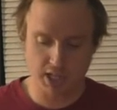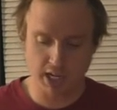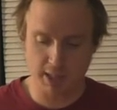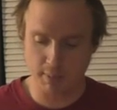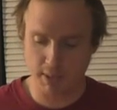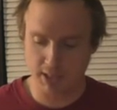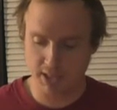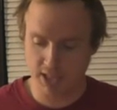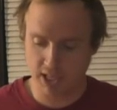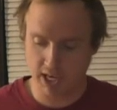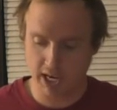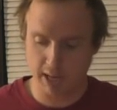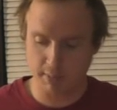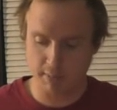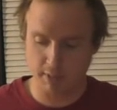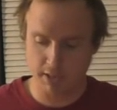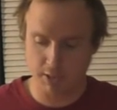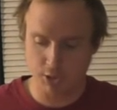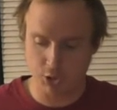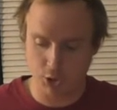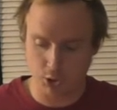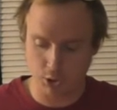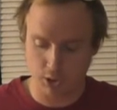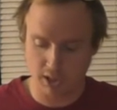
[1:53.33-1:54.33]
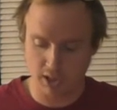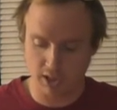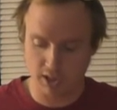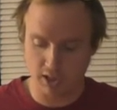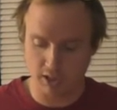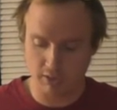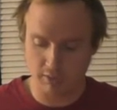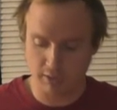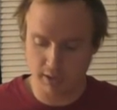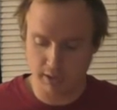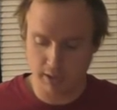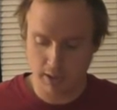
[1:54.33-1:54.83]
to take my time and enjoy
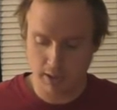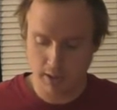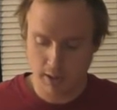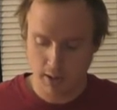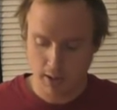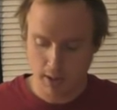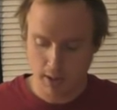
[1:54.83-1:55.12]
all of it.